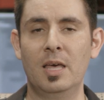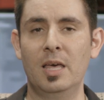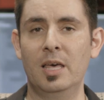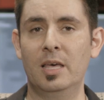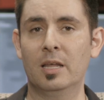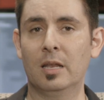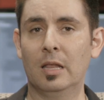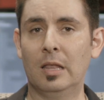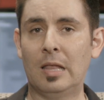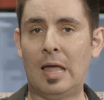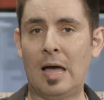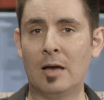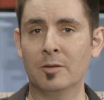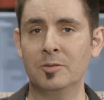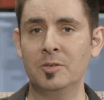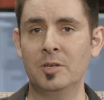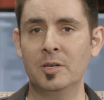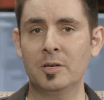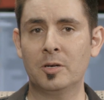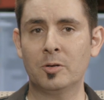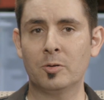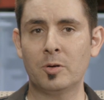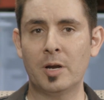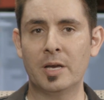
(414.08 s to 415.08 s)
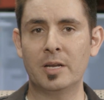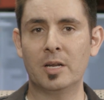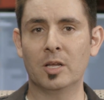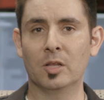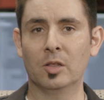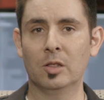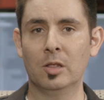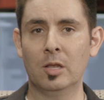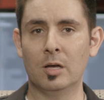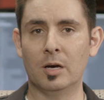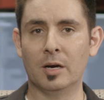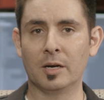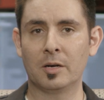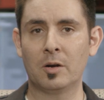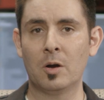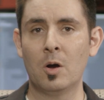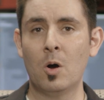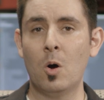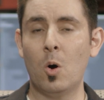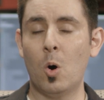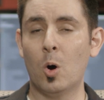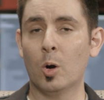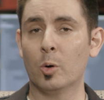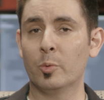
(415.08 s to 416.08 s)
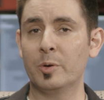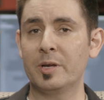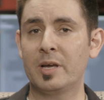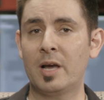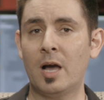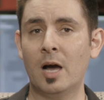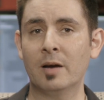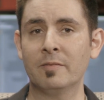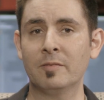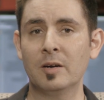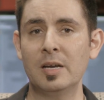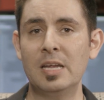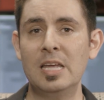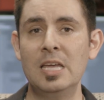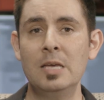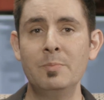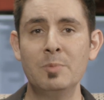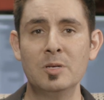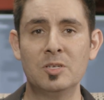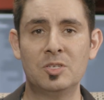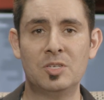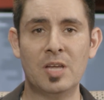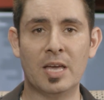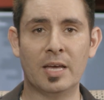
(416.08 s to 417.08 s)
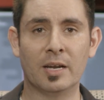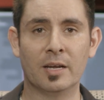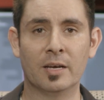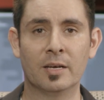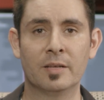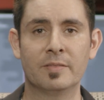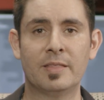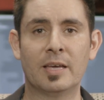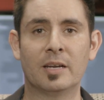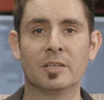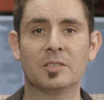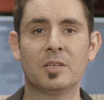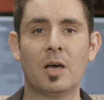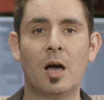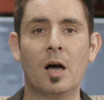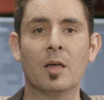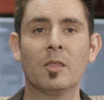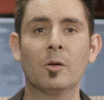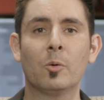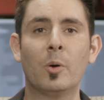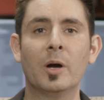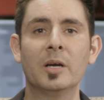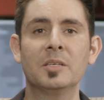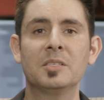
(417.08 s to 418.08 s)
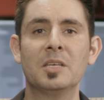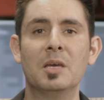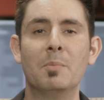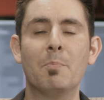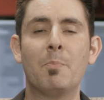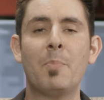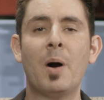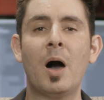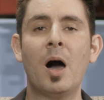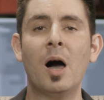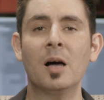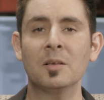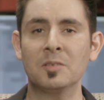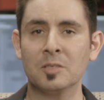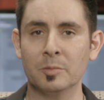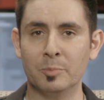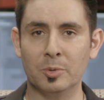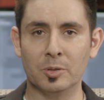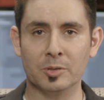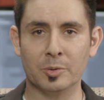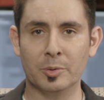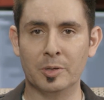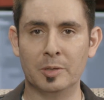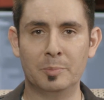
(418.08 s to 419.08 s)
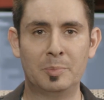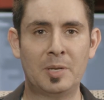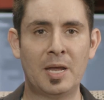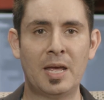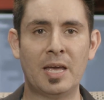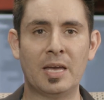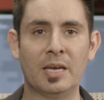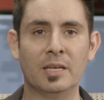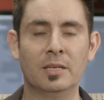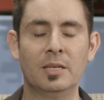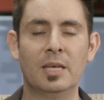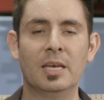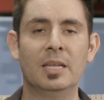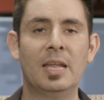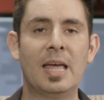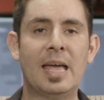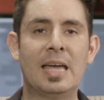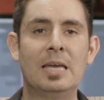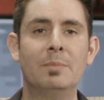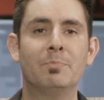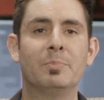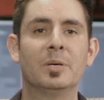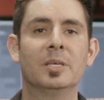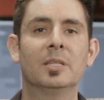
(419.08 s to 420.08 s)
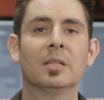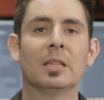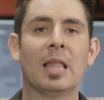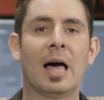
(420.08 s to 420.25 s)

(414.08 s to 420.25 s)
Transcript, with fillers: It allows you to create a look or recover image data that is otherwise impossible to obtain in 8-bit